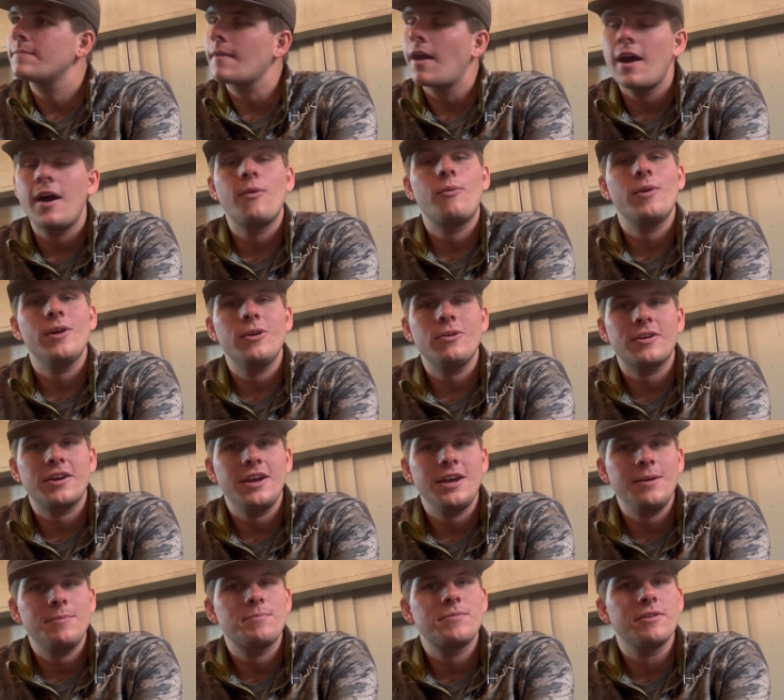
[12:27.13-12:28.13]
will
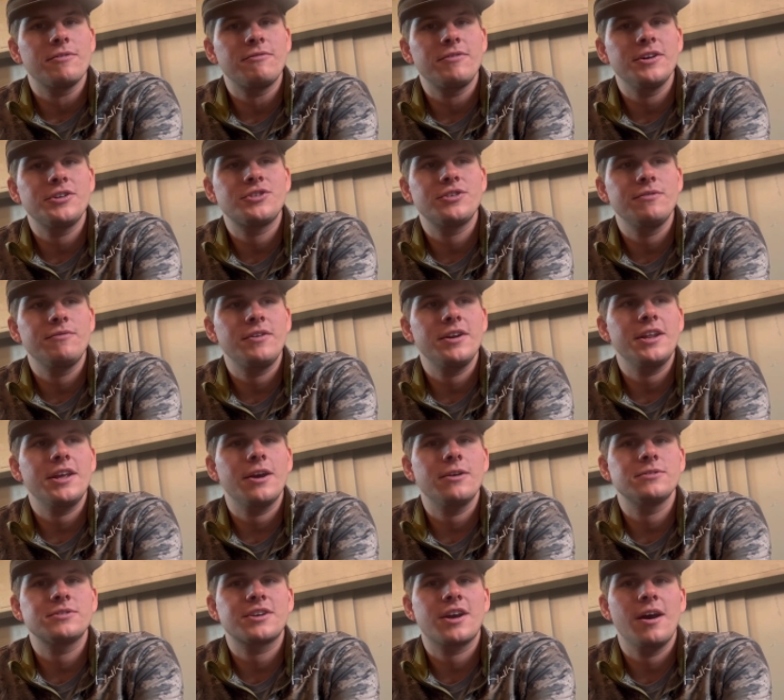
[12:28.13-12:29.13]
keep the fishing
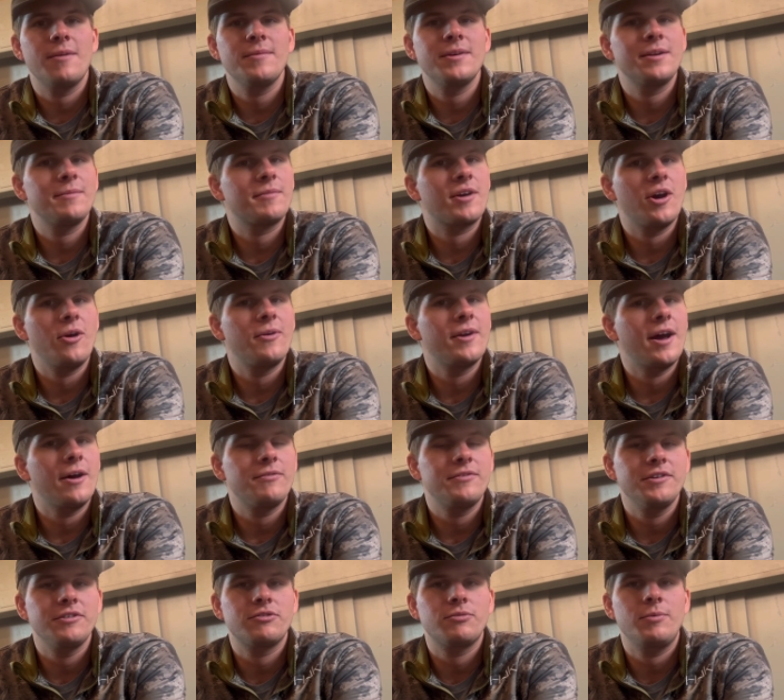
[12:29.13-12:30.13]
videos coming. I'm going
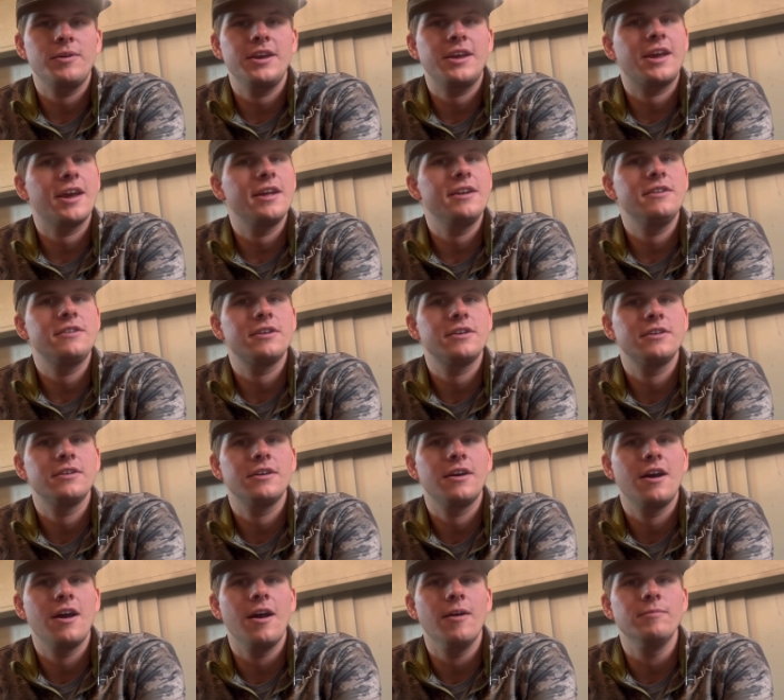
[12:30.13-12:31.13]
out this weekend,
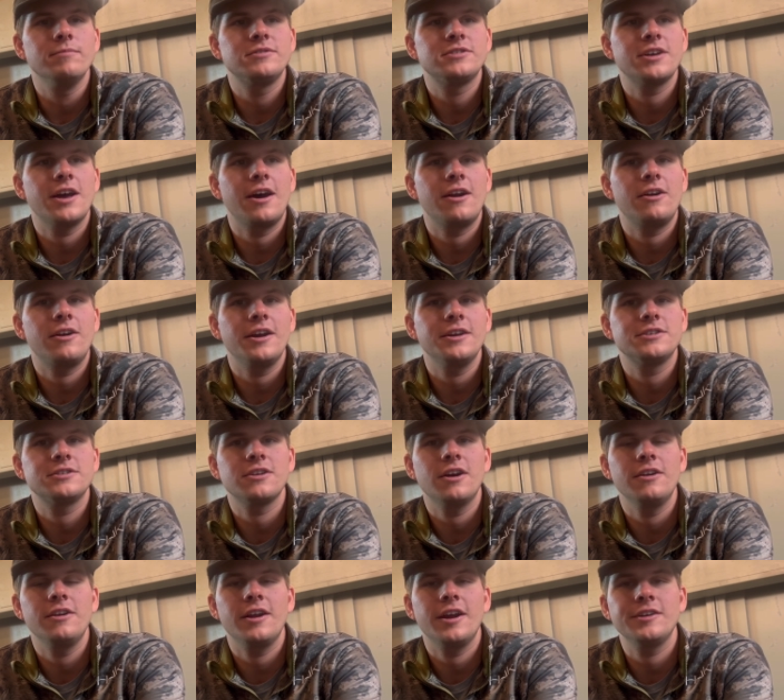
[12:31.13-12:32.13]
Saturday,
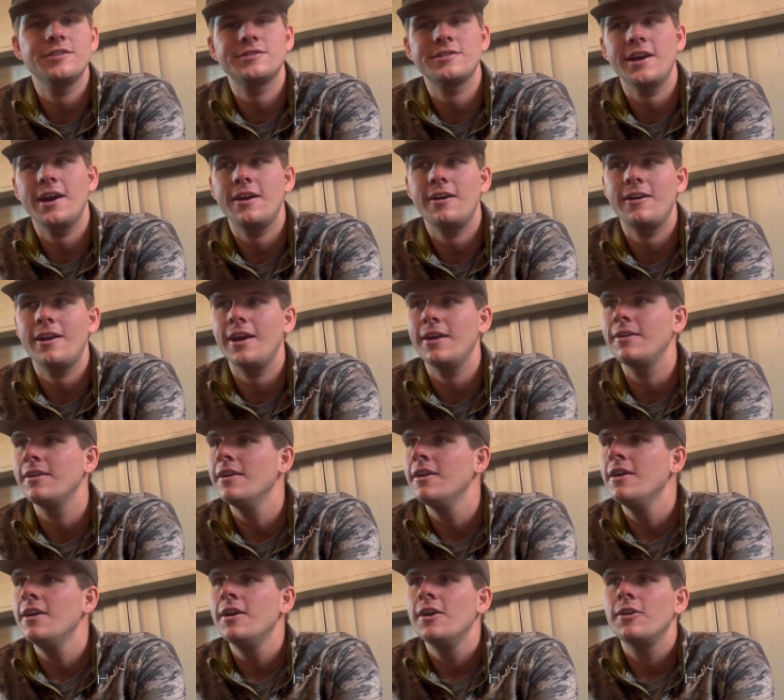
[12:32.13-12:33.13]
Sunday. Saturday,
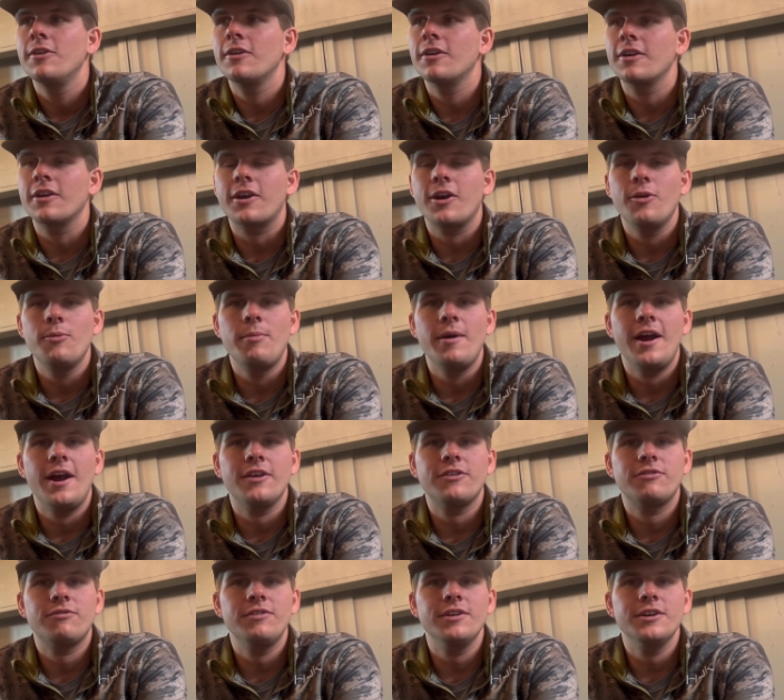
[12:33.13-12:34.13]
we're going to go
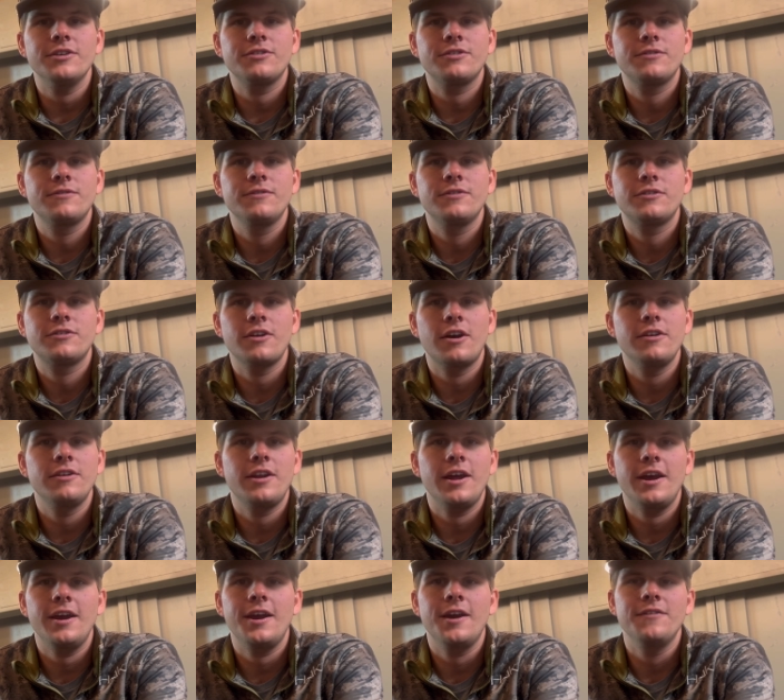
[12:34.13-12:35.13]
bass fish.
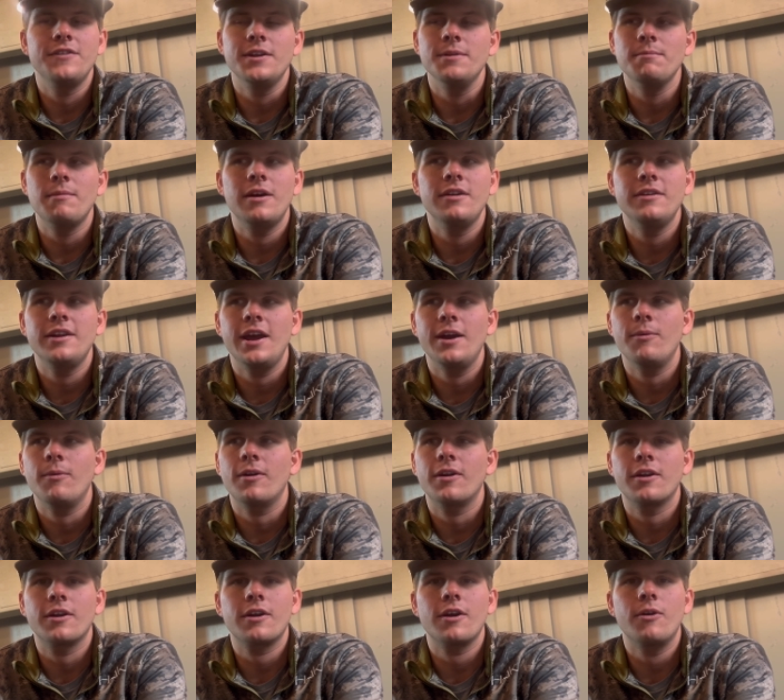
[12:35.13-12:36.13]
Sunday, and then Monday, we're
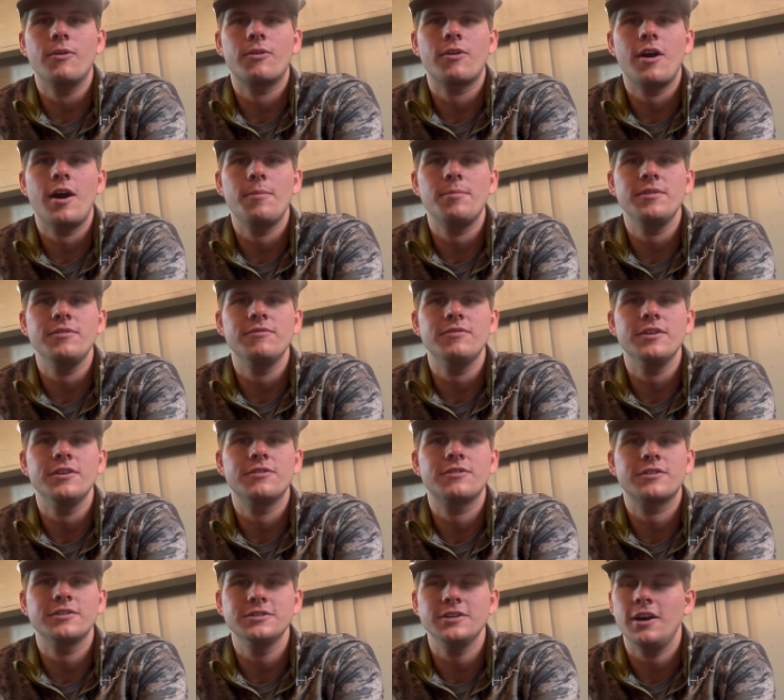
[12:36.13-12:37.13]
going to go crappie
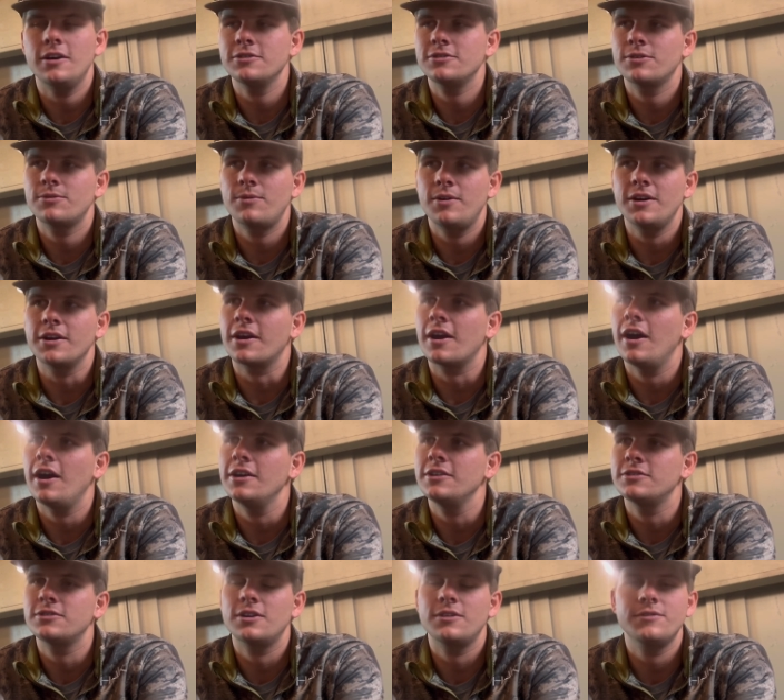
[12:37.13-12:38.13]
fish, because I also run a
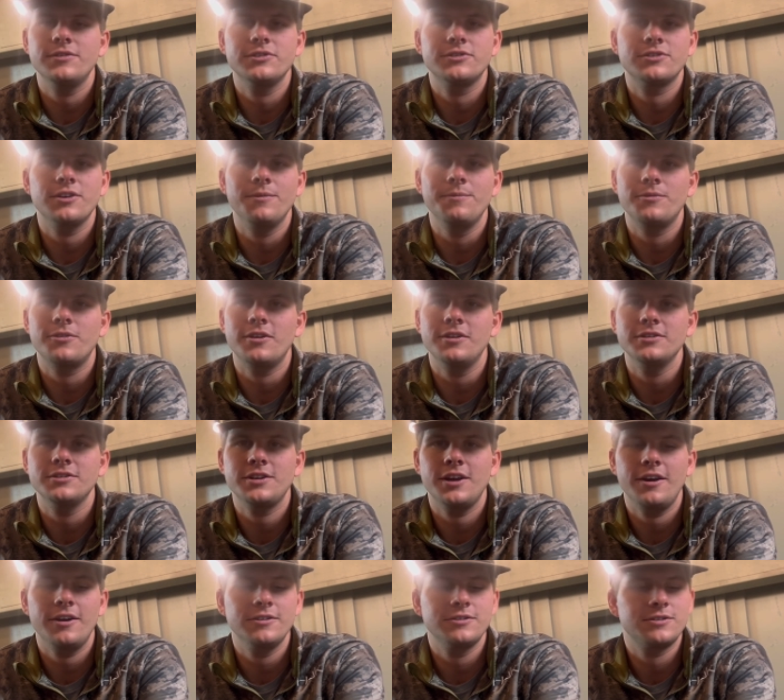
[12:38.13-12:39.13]
guide service, so I'm trying to
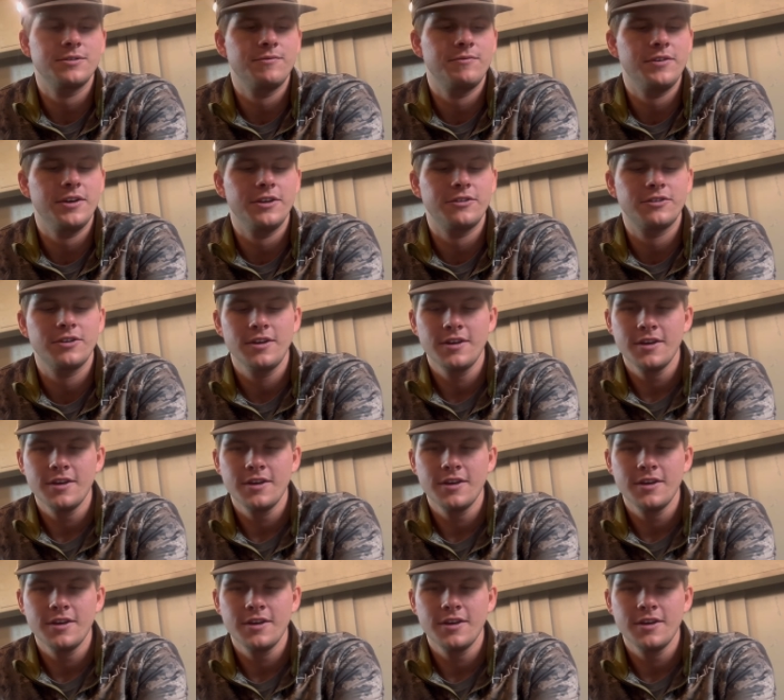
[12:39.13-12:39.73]
stay on some fish,